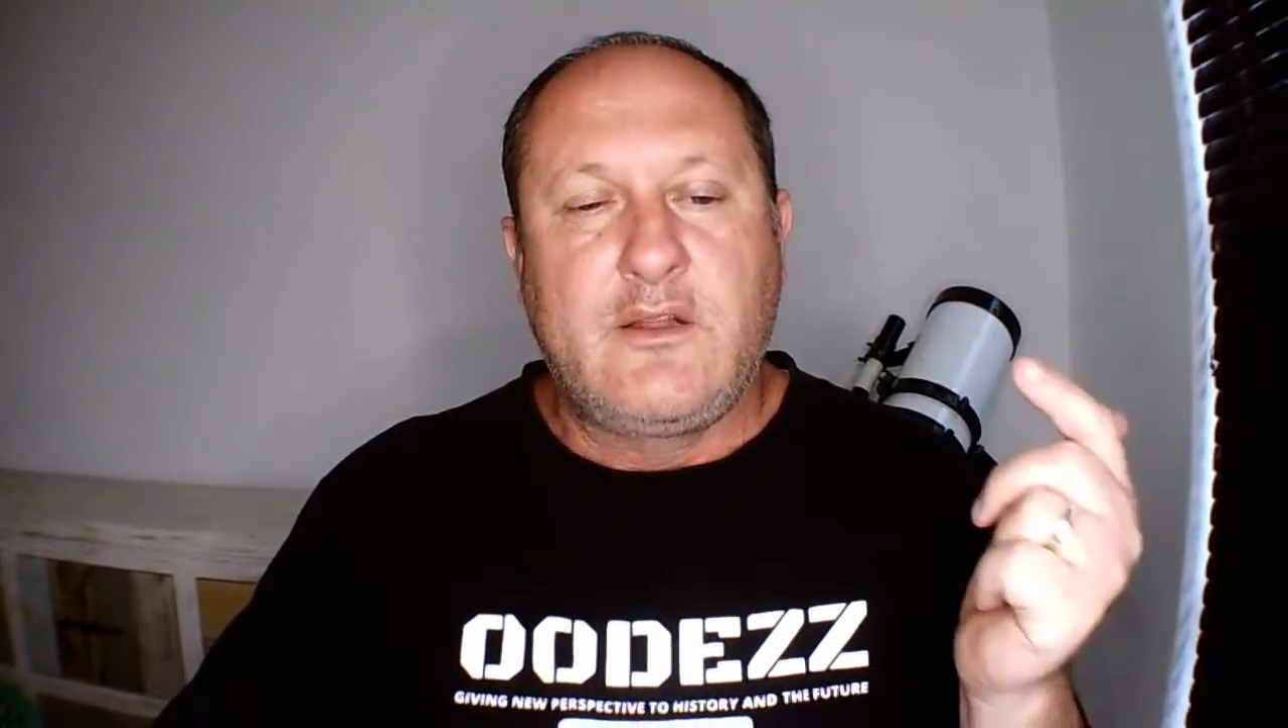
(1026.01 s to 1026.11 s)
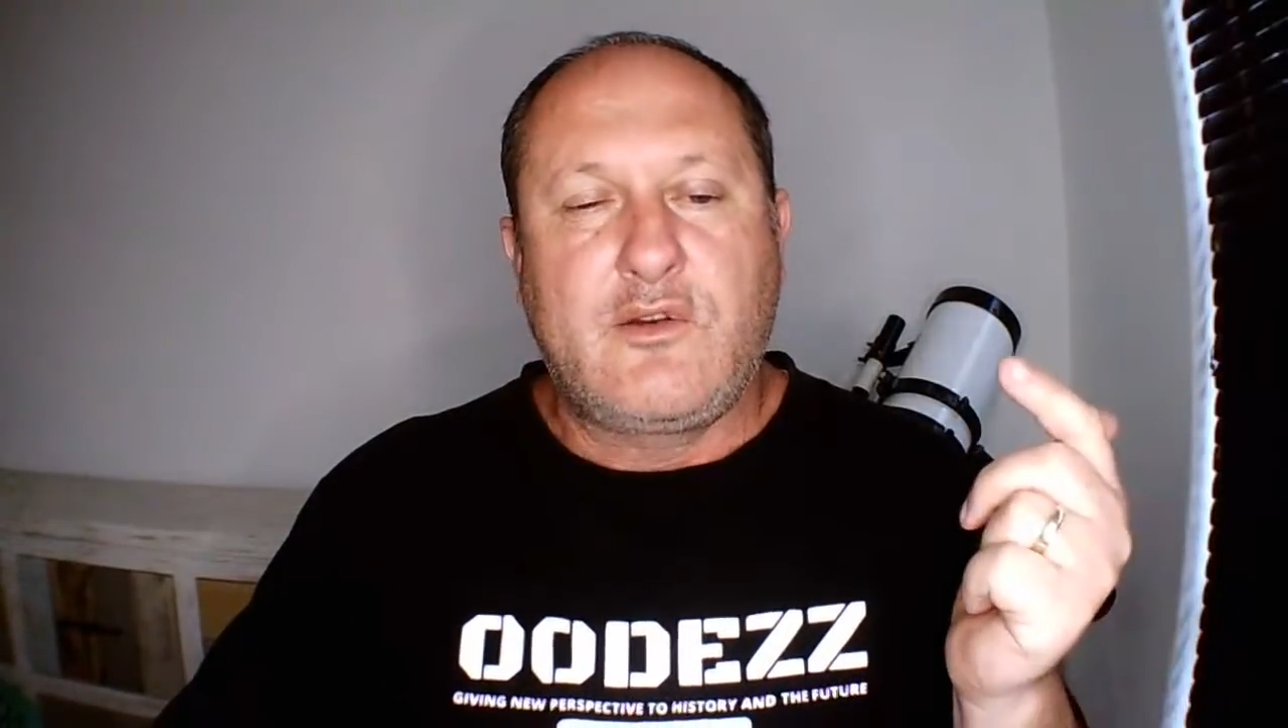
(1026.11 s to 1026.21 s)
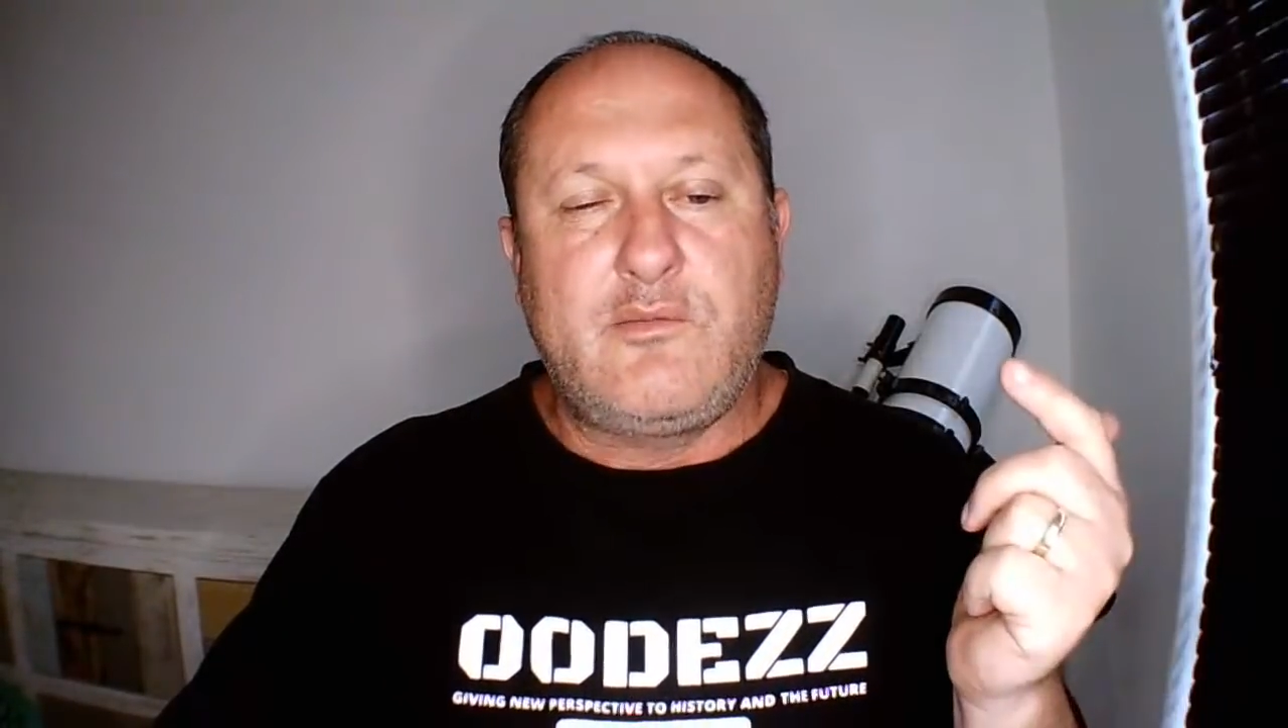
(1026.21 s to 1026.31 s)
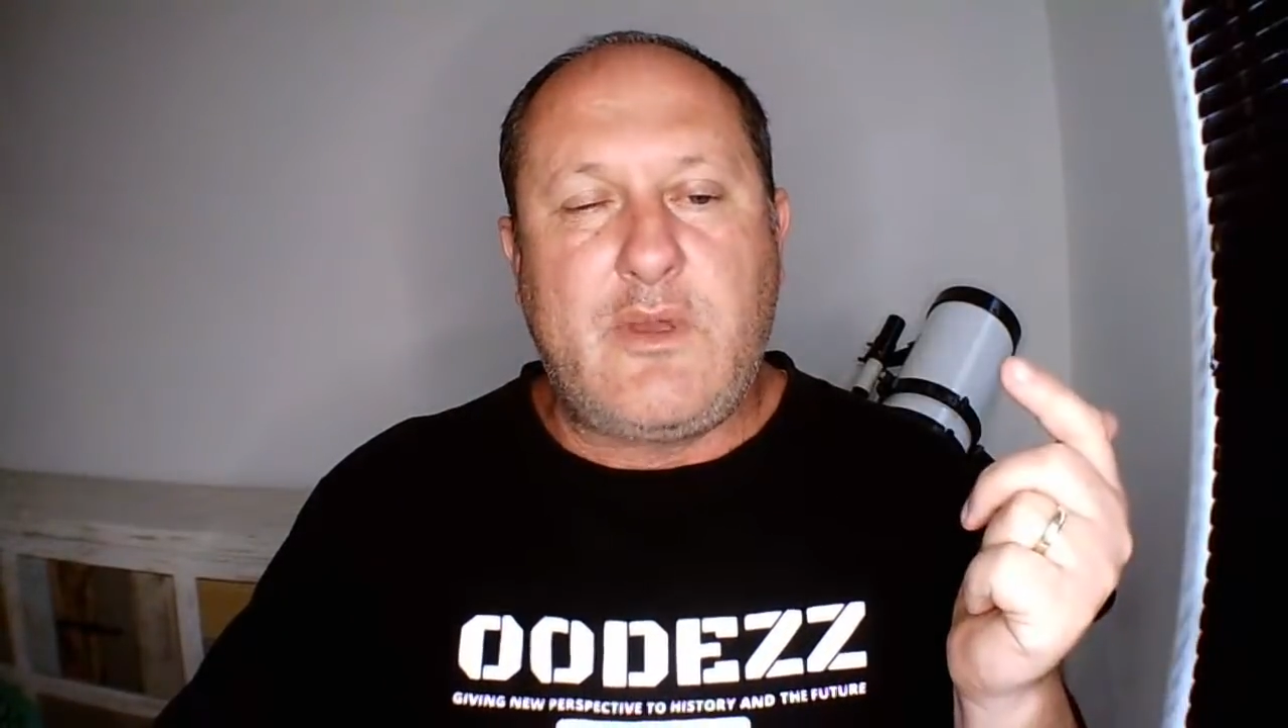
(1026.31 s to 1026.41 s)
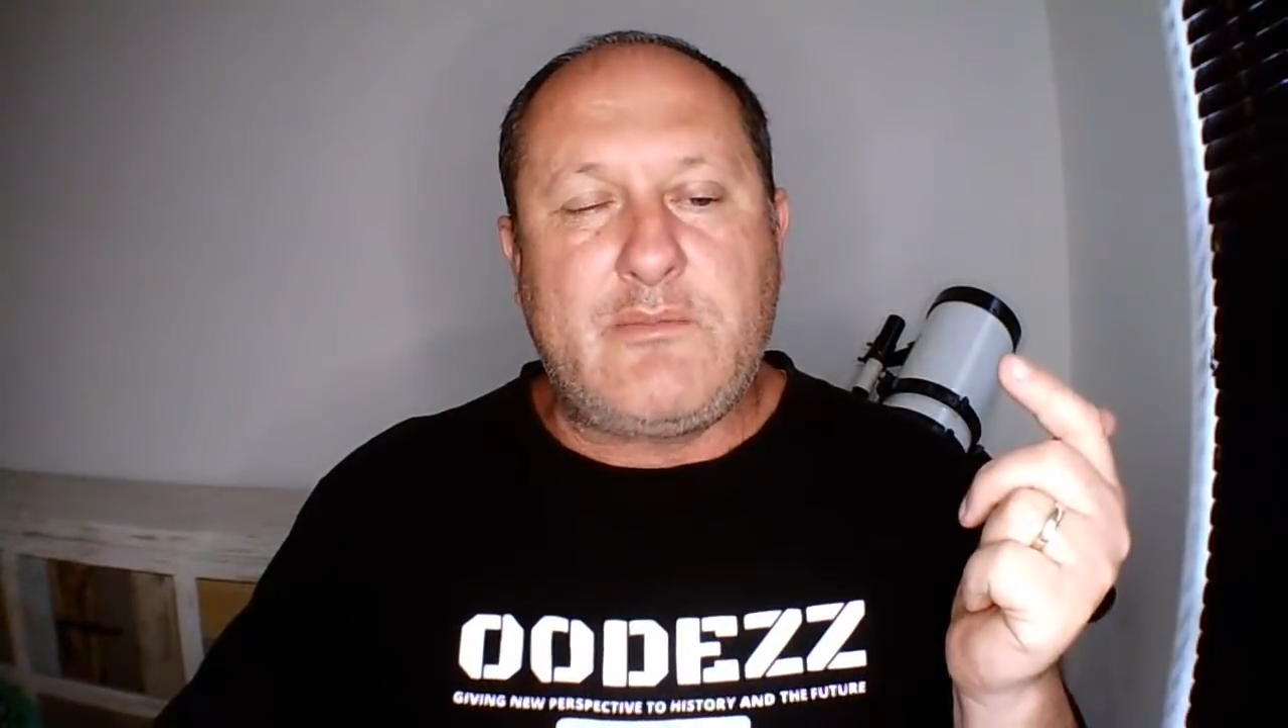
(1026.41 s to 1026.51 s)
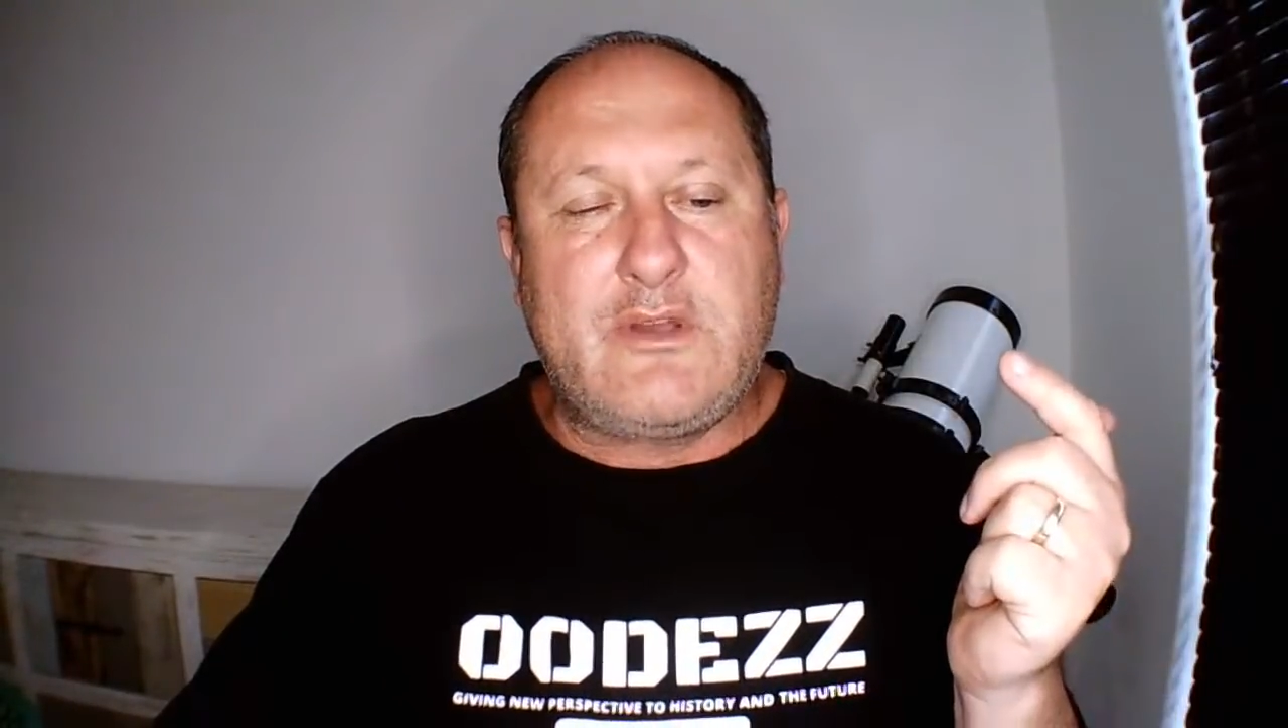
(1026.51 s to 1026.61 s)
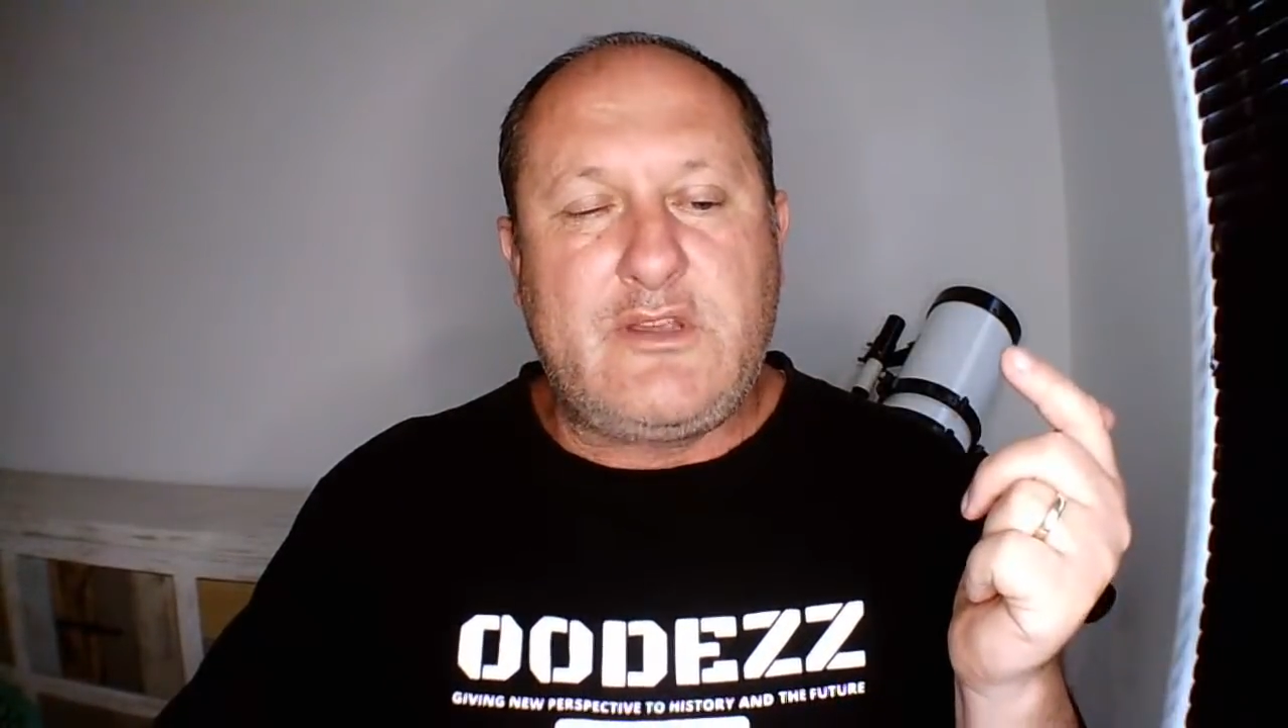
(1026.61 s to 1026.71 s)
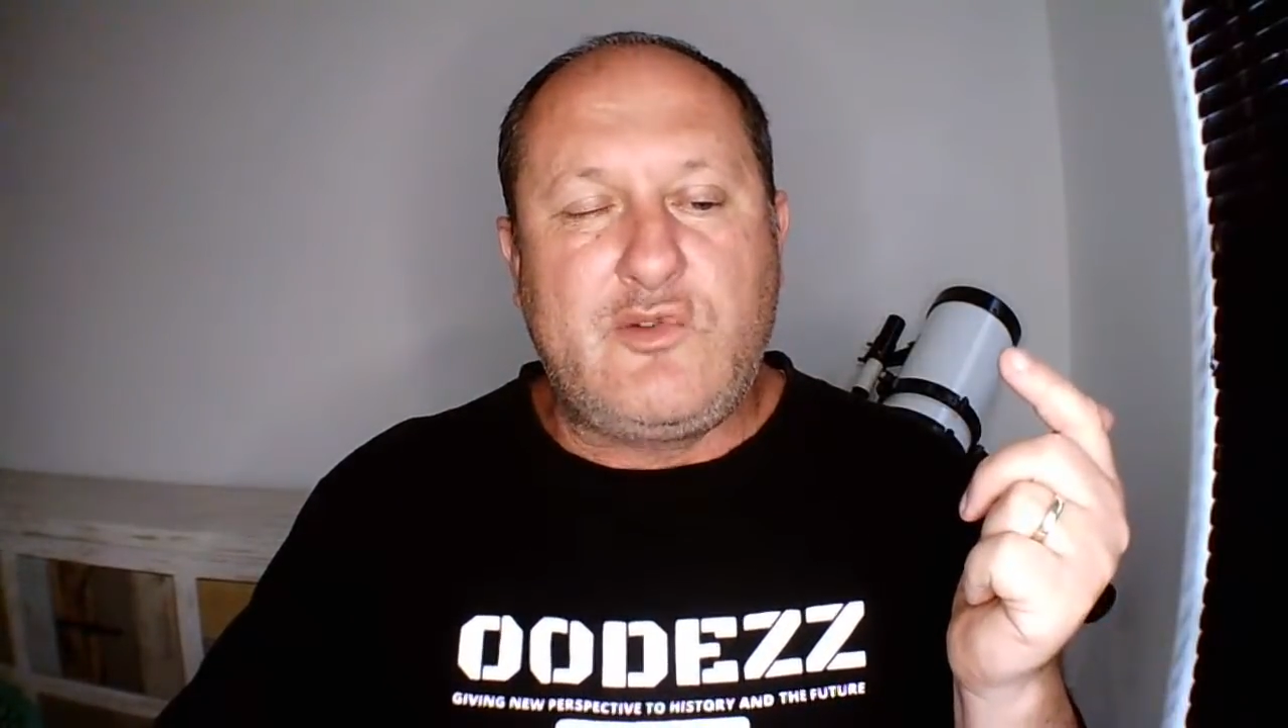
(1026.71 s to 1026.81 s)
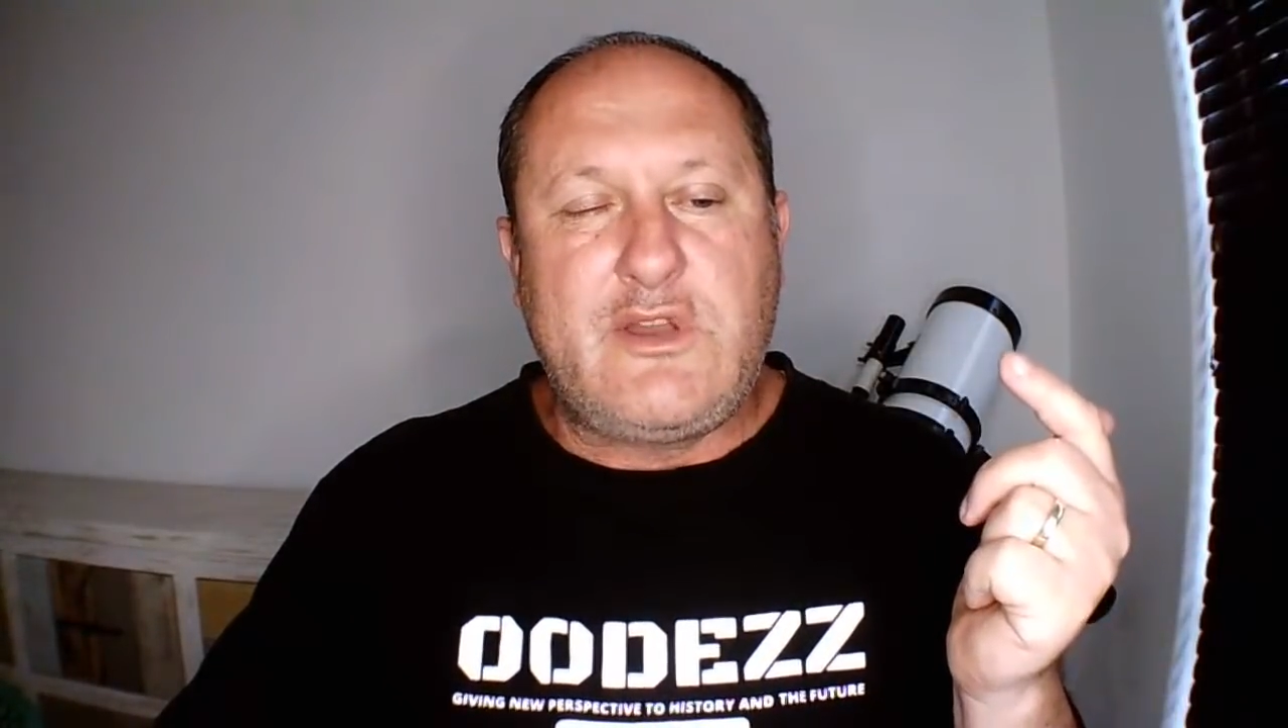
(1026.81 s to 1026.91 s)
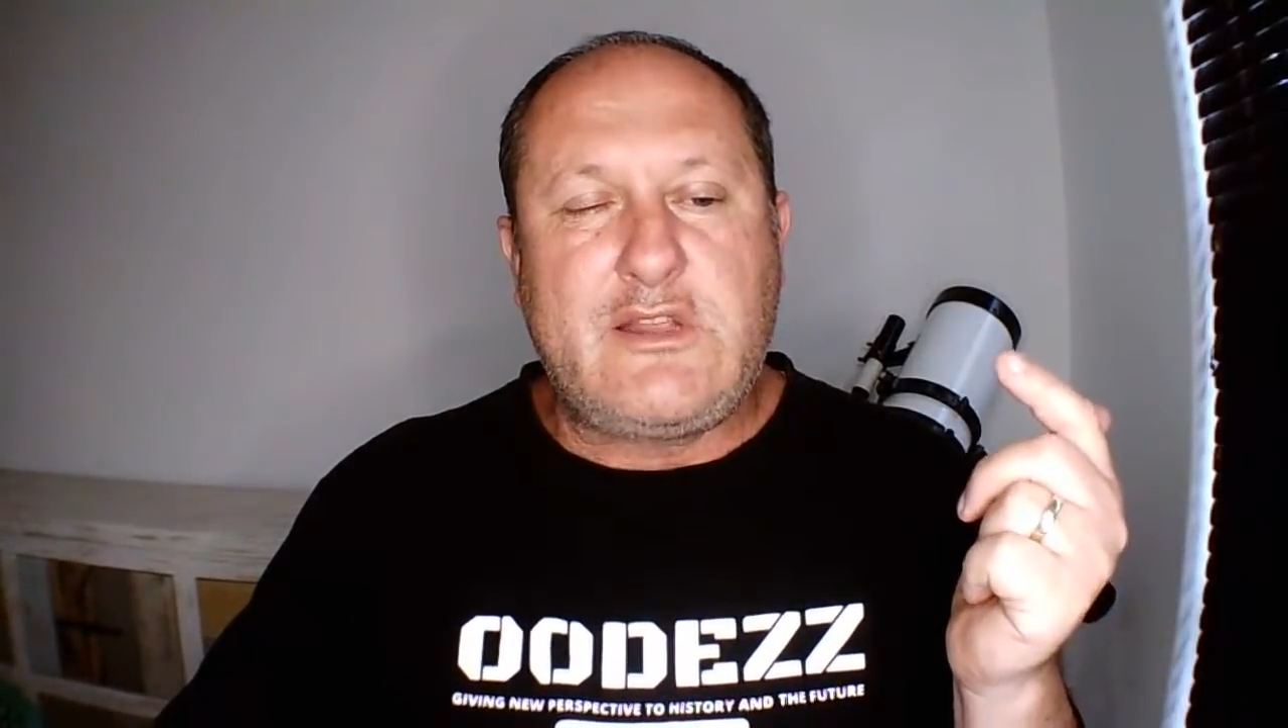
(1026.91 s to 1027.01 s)
Remember,
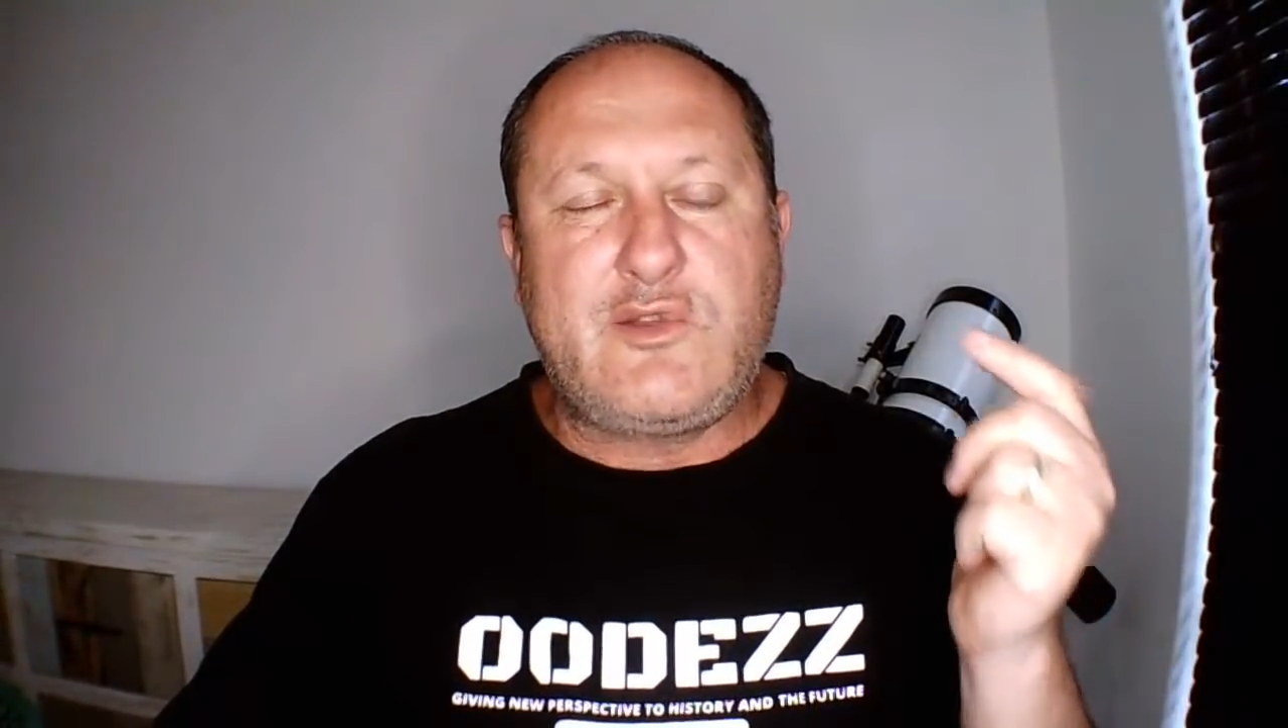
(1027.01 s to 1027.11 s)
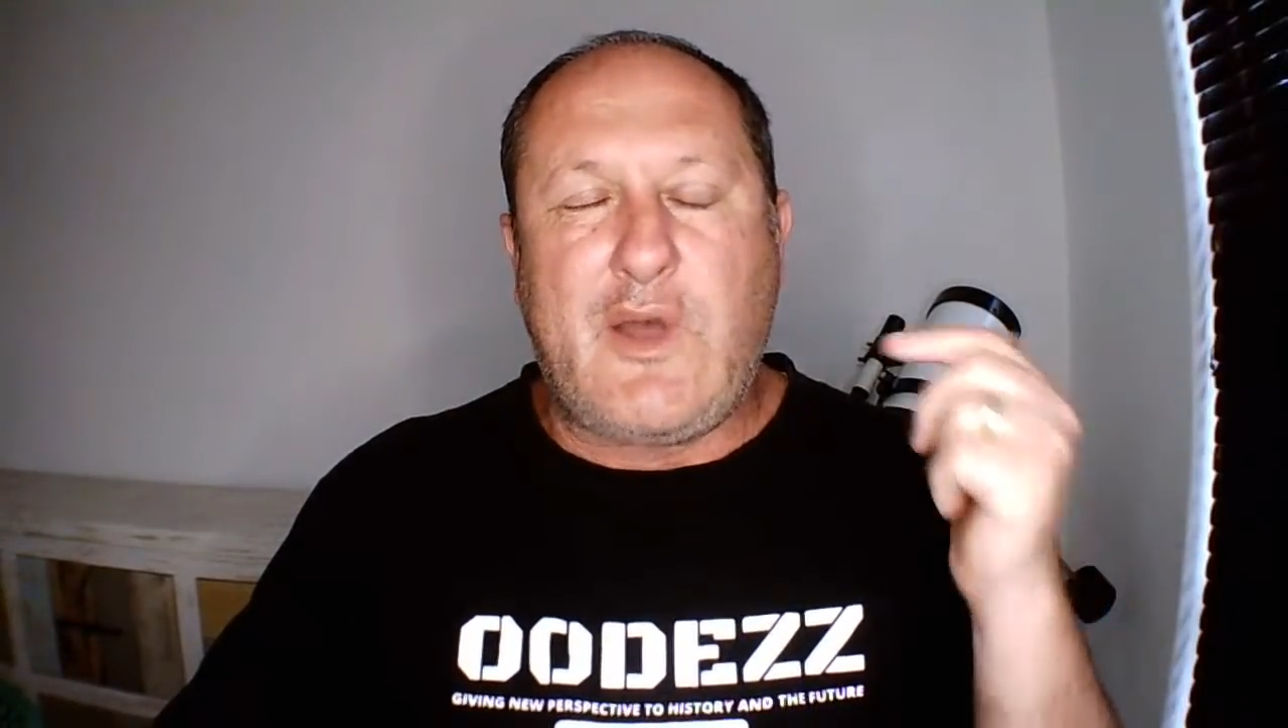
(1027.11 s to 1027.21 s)
you need